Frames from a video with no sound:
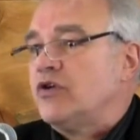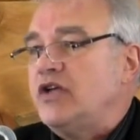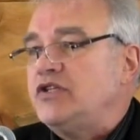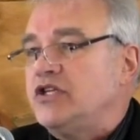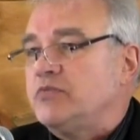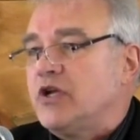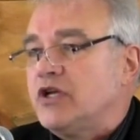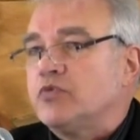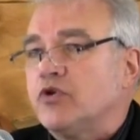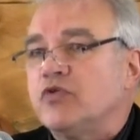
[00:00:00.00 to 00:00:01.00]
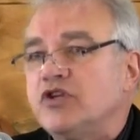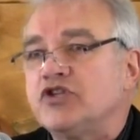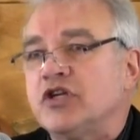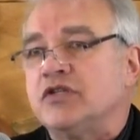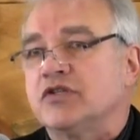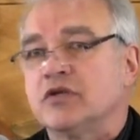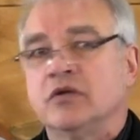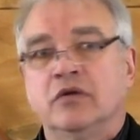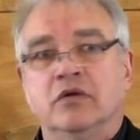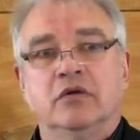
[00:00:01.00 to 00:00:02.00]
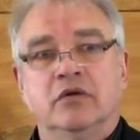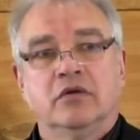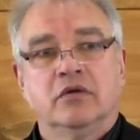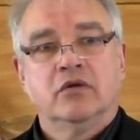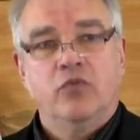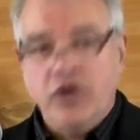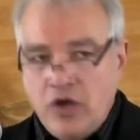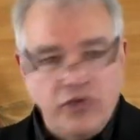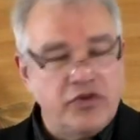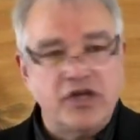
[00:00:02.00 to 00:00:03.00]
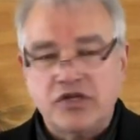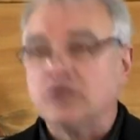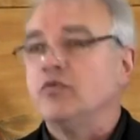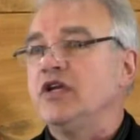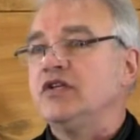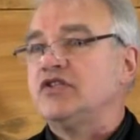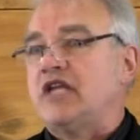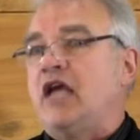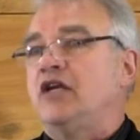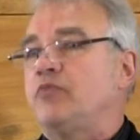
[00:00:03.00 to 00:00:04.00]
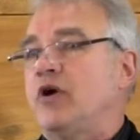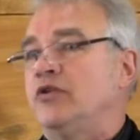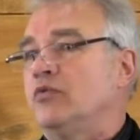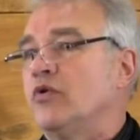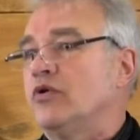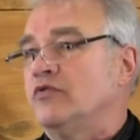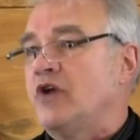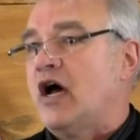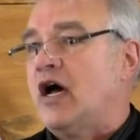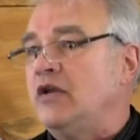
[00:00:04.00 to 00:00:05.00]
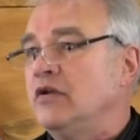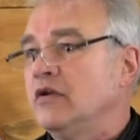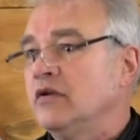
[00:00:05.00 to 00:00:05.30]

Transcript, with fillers: crazy is because we're Christians. We know this, we can stand upon the Word of God.